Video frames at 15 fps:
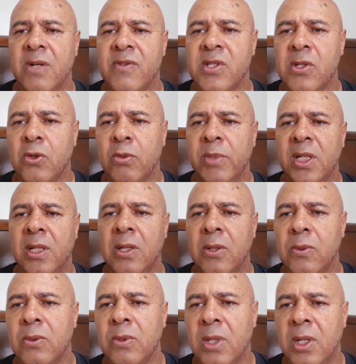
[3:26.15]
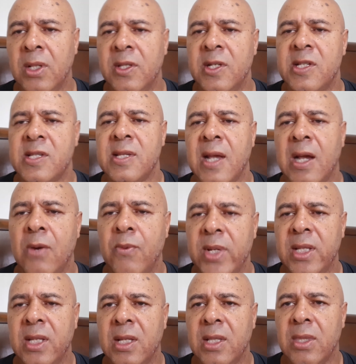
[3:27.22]
so below. This is how we
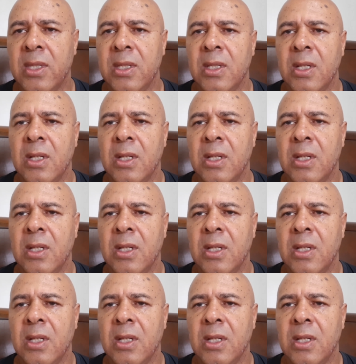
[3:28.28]
get the